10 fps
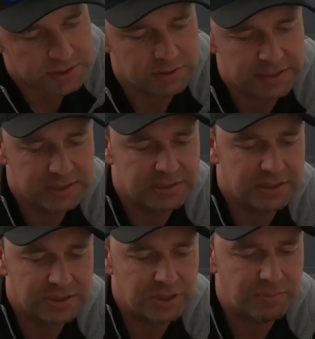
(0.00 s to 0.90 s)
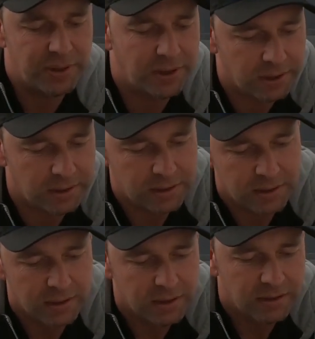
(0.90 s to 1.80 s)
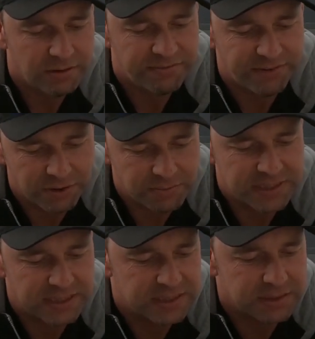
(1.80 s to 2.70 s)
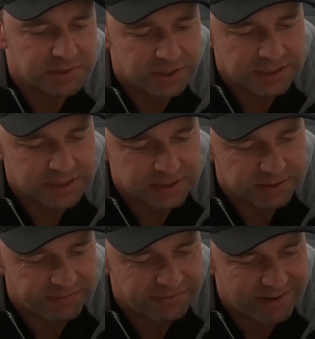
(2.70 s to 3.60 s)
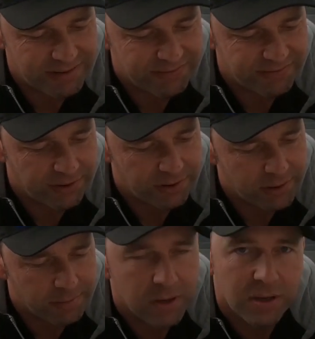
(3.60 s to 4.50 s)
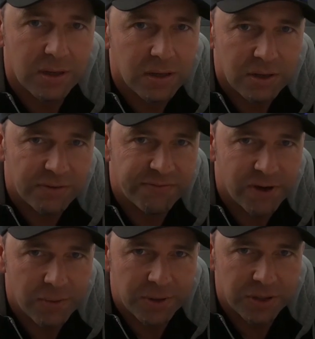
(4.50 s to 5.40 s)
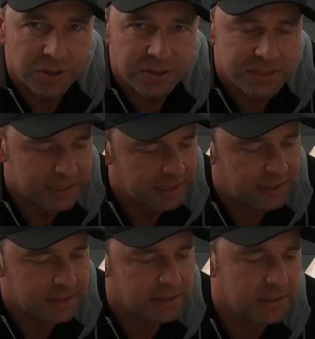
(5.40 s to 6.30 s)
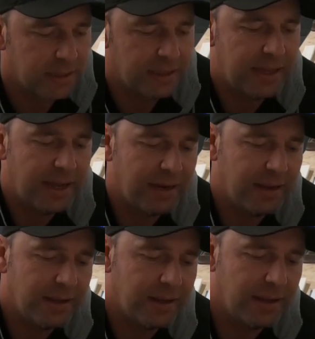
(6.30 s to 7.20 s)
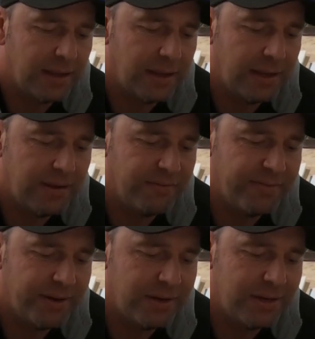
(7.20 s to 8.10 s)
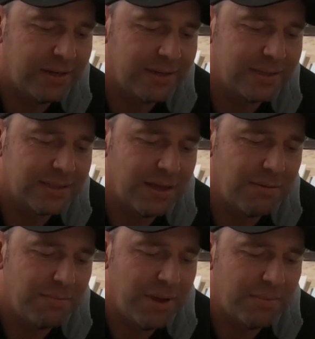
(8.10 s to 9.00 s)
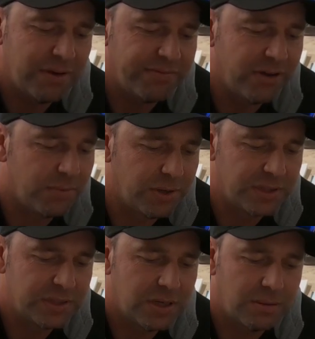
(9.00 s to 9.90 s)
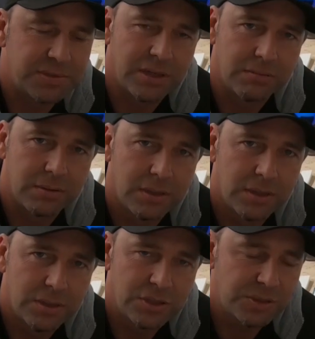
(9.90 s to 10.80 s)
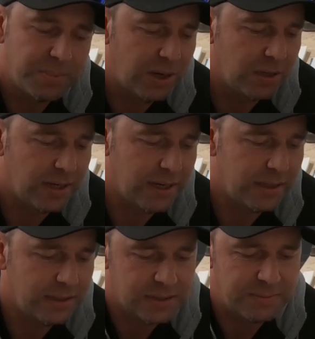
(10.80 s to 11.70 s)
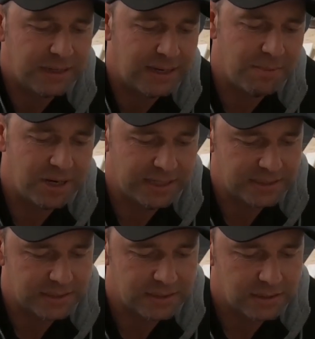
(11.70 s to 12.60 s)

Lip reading: so this is a 2-part foam system. So this is a very firm foam on the underside and then a very nice memory foam on the top. So 2-part liner, it's been laminated